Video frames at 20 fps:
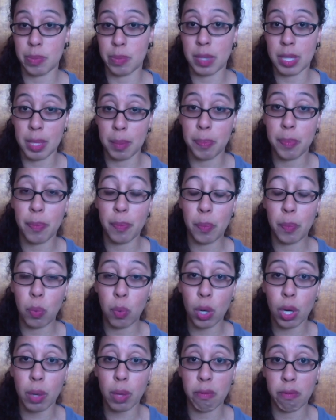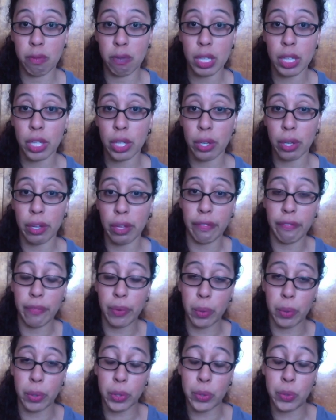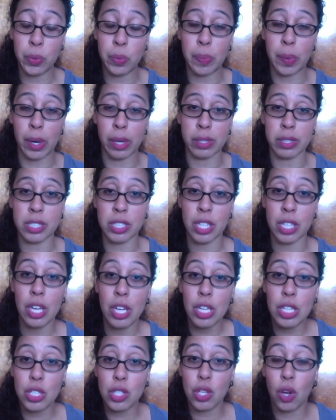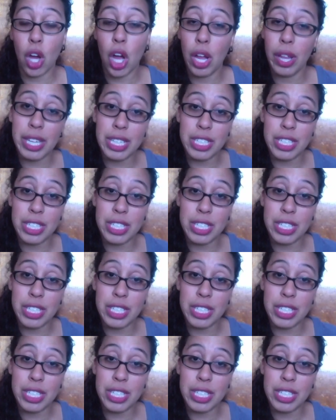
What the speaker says: but they work really good for coupons. So all I